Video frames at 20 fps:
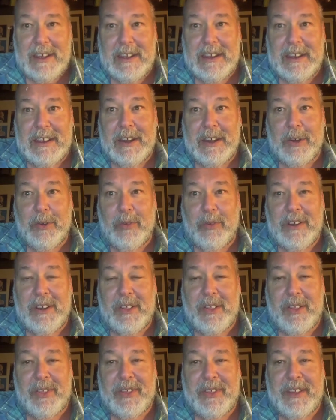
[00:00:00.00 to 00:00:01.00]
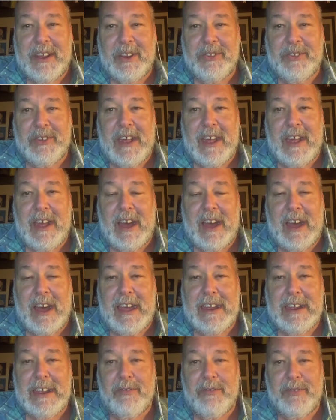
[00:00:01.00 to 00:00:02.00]
you know, one of the things that
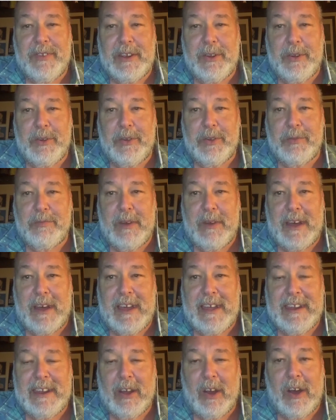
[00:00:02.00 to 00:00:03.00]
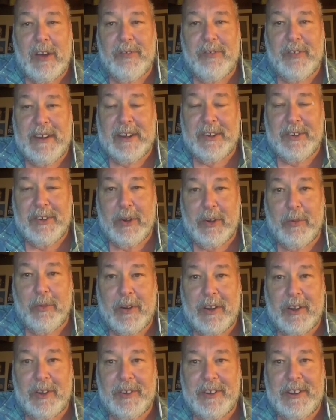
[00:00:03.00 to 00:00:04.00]
I infuse my offering to the
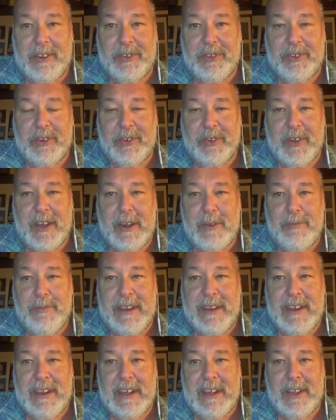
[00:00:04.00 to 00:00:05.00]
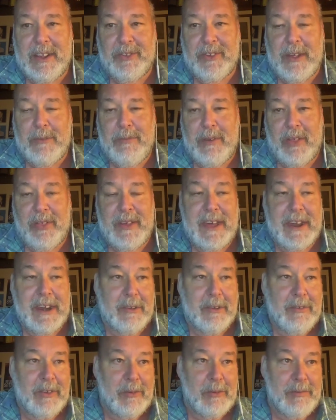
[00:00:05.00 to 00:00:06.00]
world is to try to be as
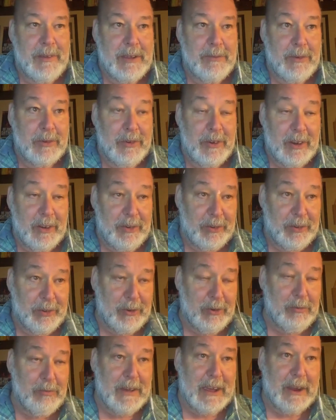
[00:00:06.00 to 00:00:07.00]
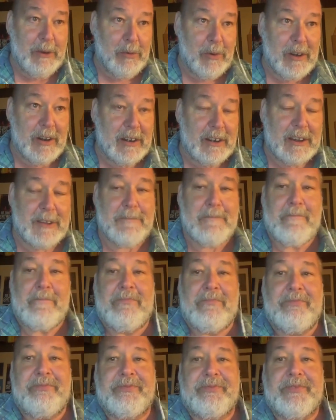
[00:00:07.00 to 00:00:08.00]
empathetic with the people who consume my work
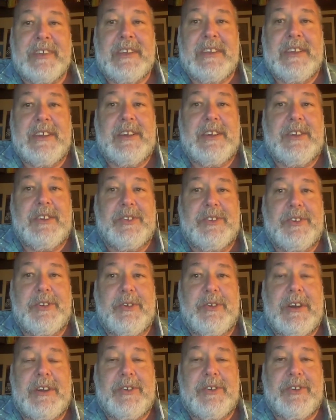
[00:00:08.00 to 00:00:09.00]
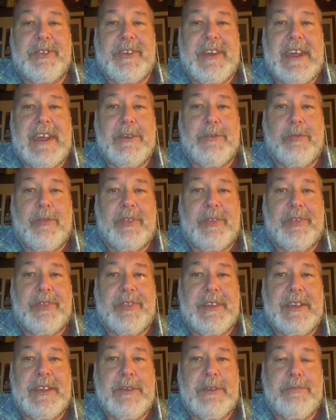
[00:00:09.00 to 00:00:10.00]
to understand what
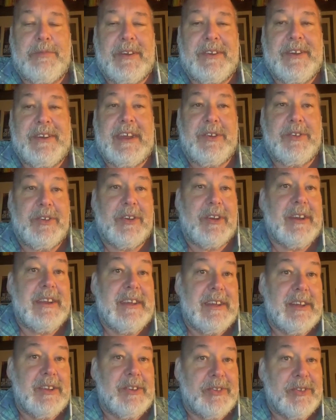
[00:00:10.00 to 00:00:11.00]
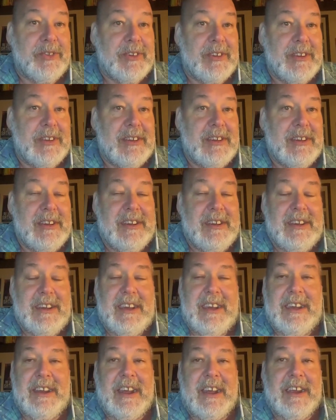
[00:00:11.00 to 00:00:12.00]
the potential is.
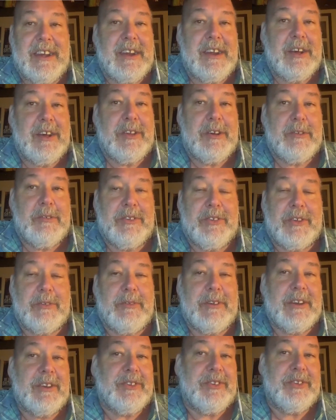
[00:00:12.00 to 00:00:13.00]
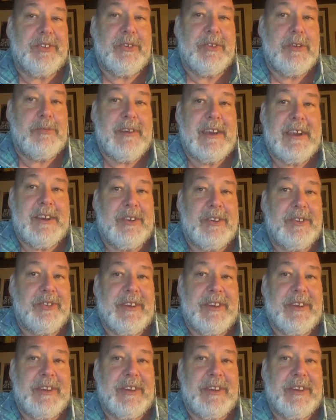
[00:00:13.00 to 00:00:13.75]
And I know that when someone listens to a Brandon